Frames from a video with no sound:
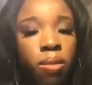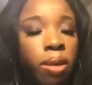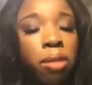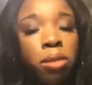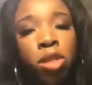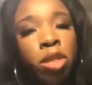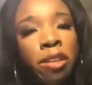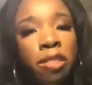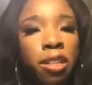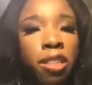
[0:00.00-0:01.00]

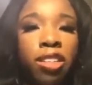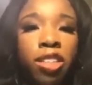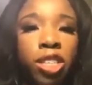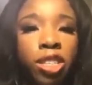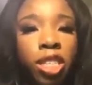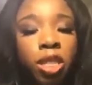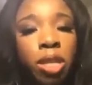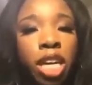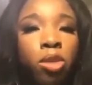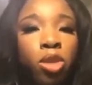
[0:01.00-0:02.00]
Absolutely. I think that it's
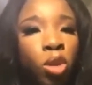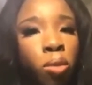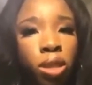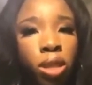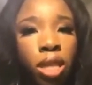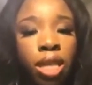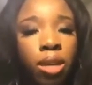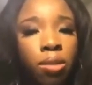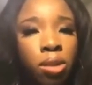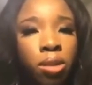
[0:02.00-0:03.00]
become too
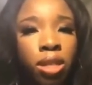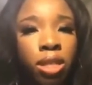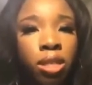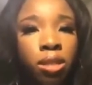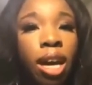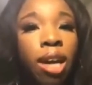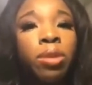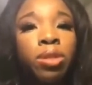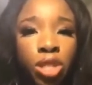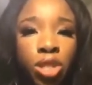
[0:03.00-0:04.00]
politicized. I
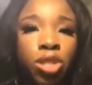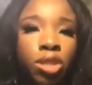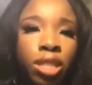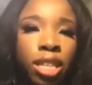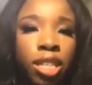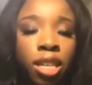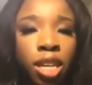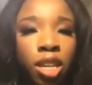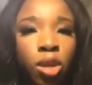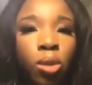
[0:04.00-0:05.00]
will disagree
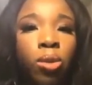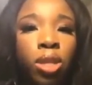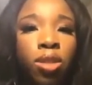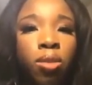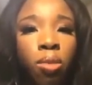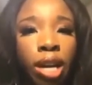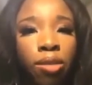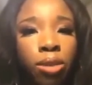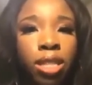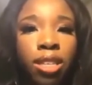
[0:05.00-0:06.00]
that those on the
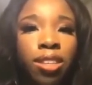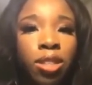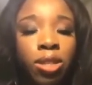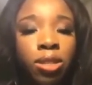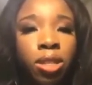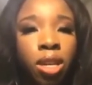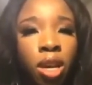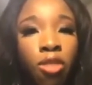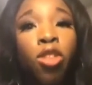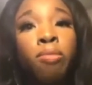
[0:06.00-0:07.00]
right would say that
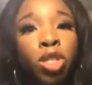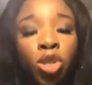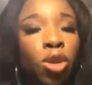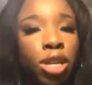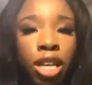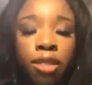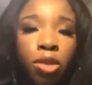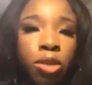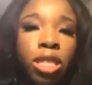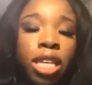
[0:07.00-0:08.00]
for the majority,
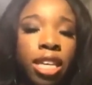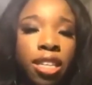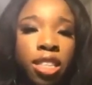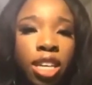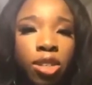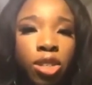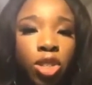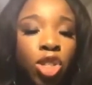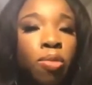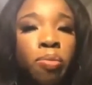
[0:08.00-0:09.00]
it would say that
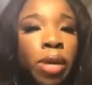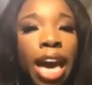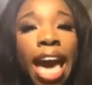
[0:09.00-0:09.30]
there shouldn't